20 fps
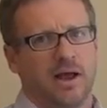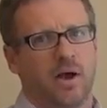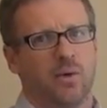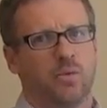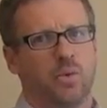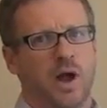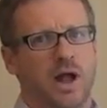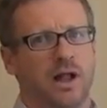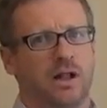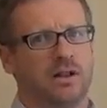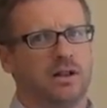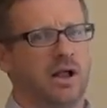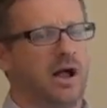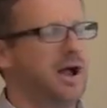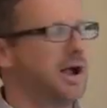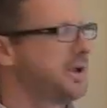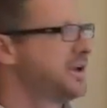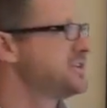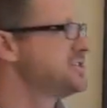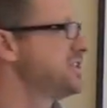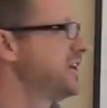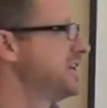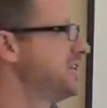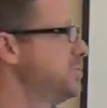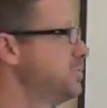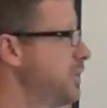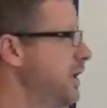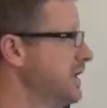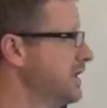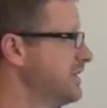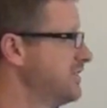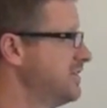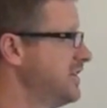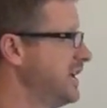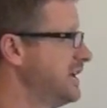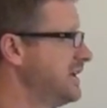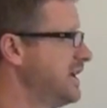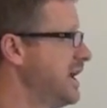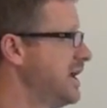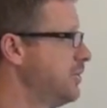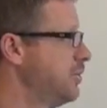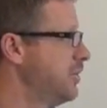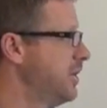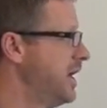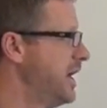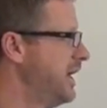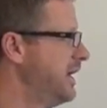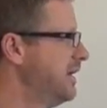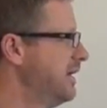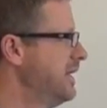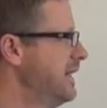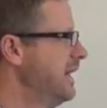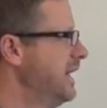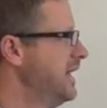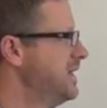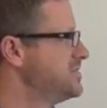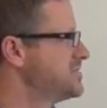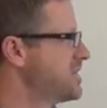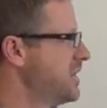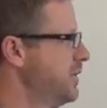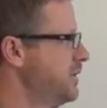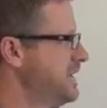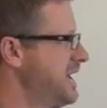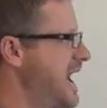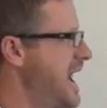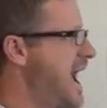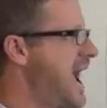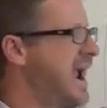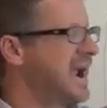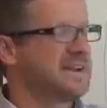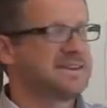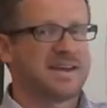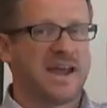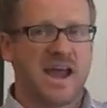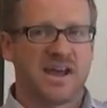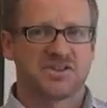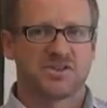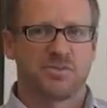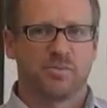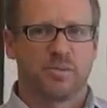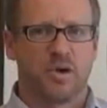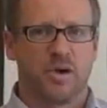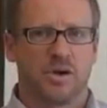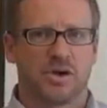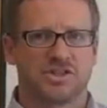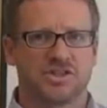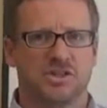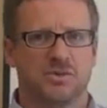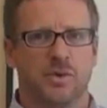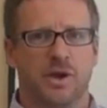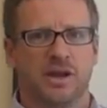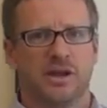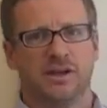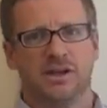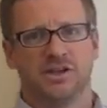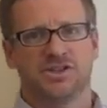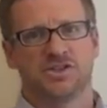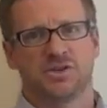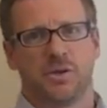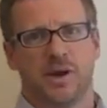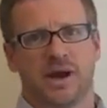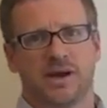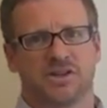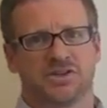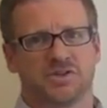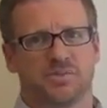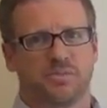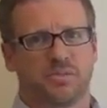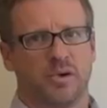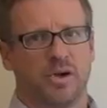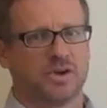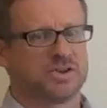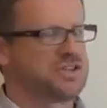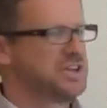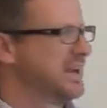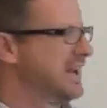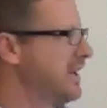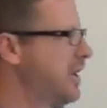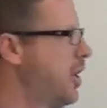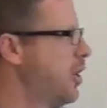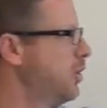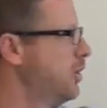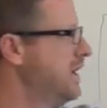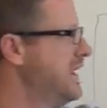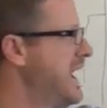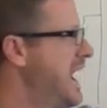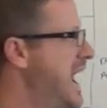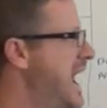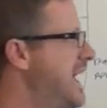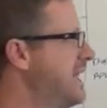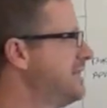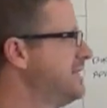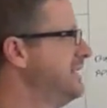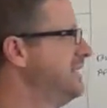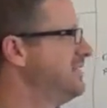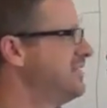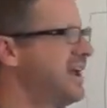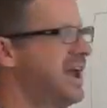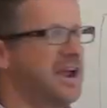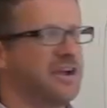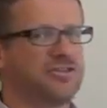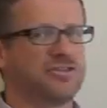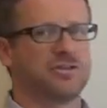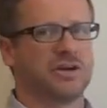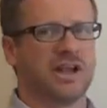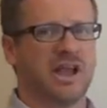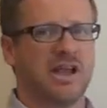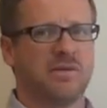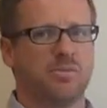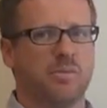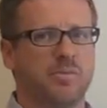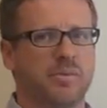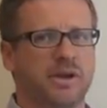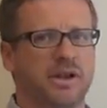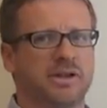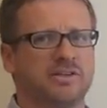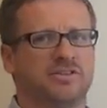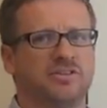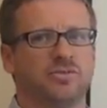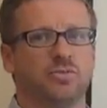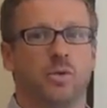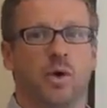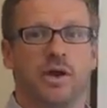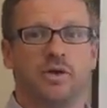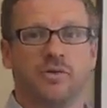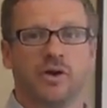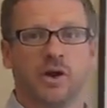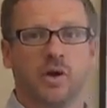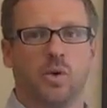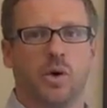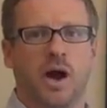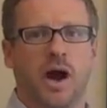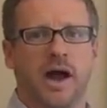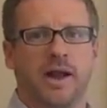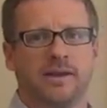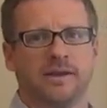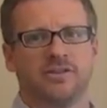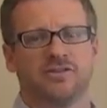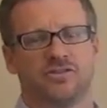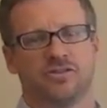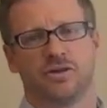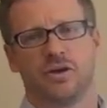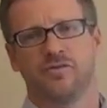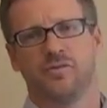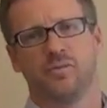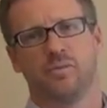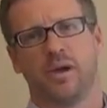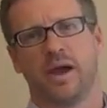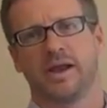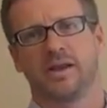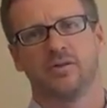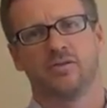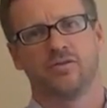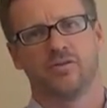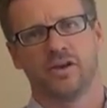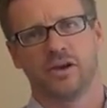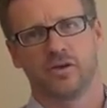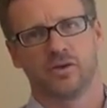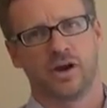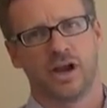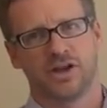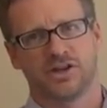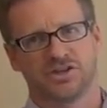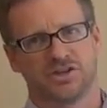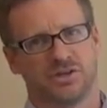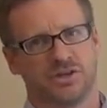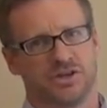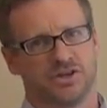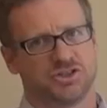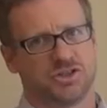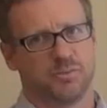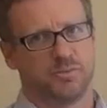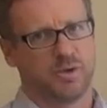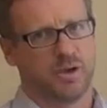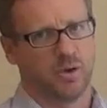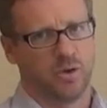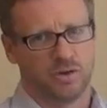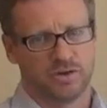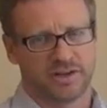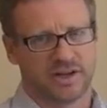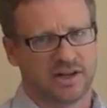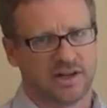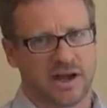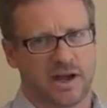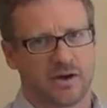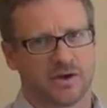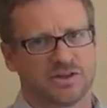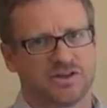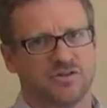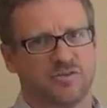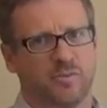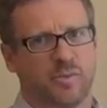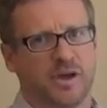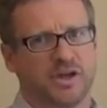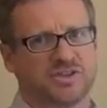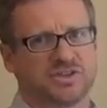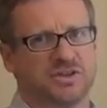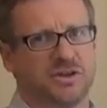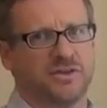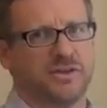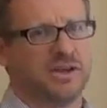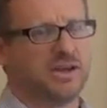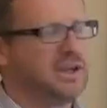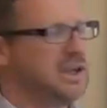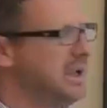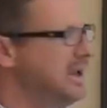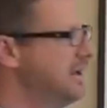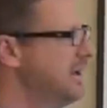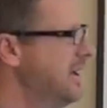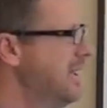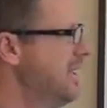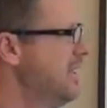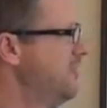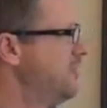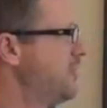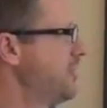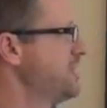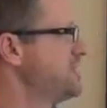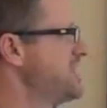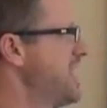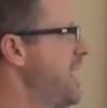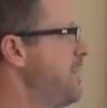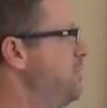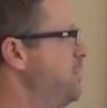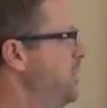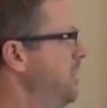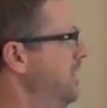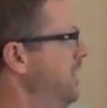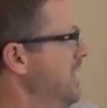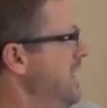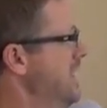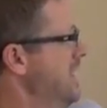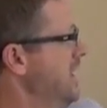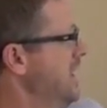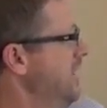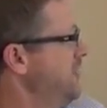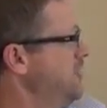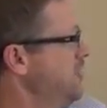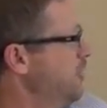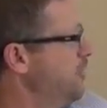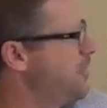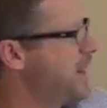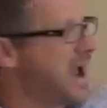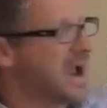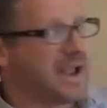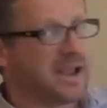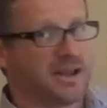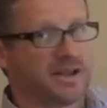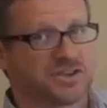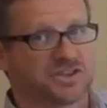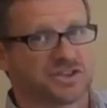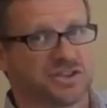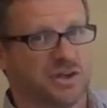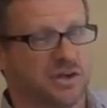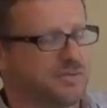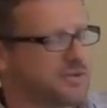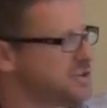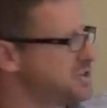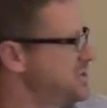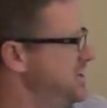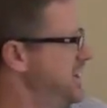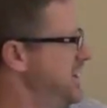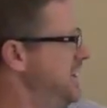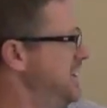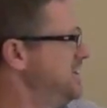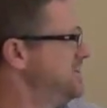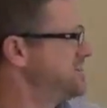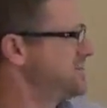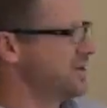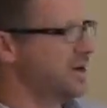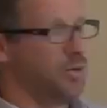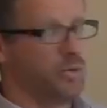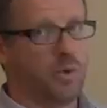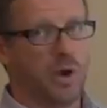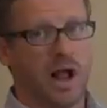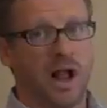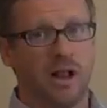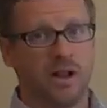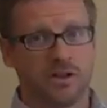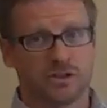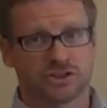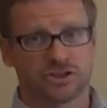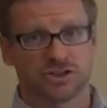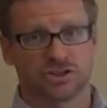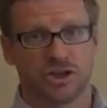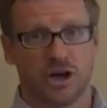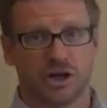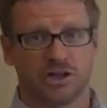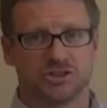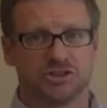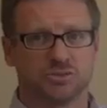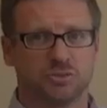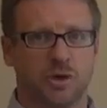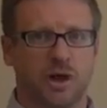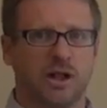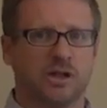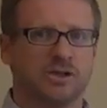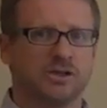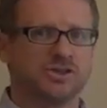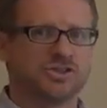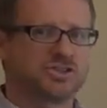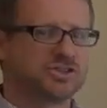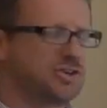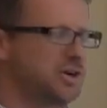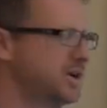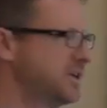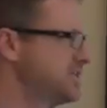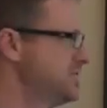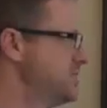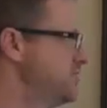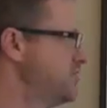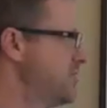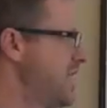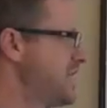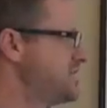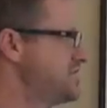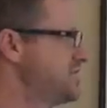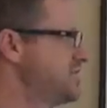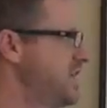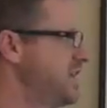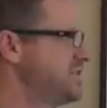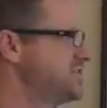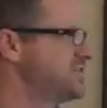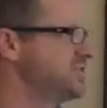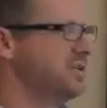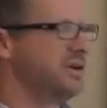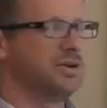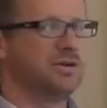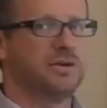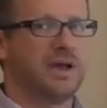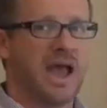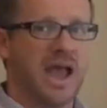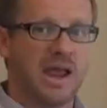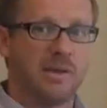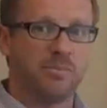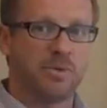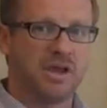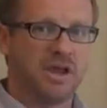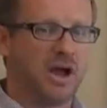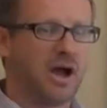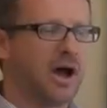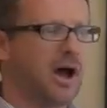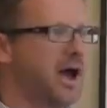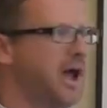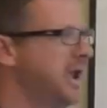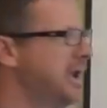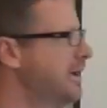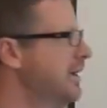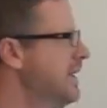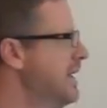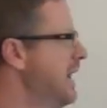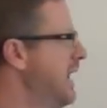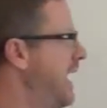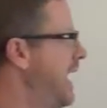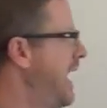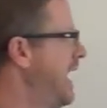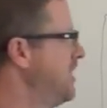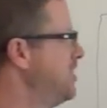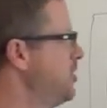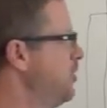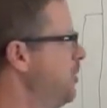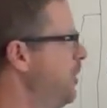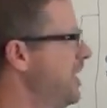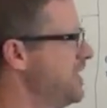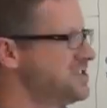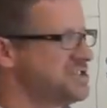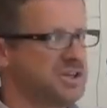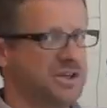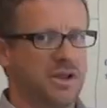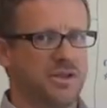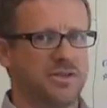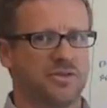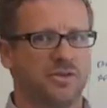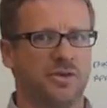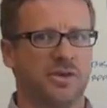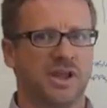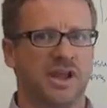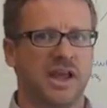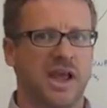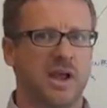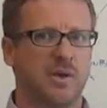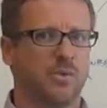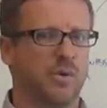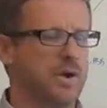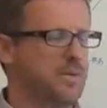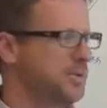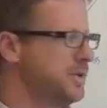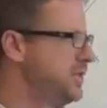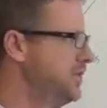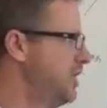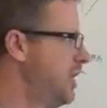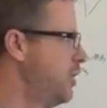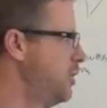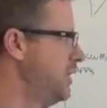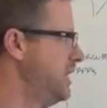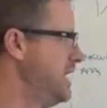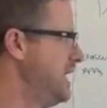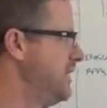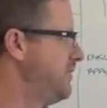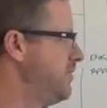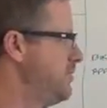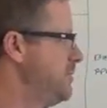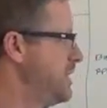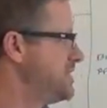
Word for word: A well-architected, well-designed gateway is going to act as a proxy when it needs to act as a proxy. It'll only add these extra capabilities when required. It's driven by configuration. It should be all declarative based on the need. For example, if your backend service is a well-structured, well-constructed REST JSON API, and you're passing it through the gateway with no need for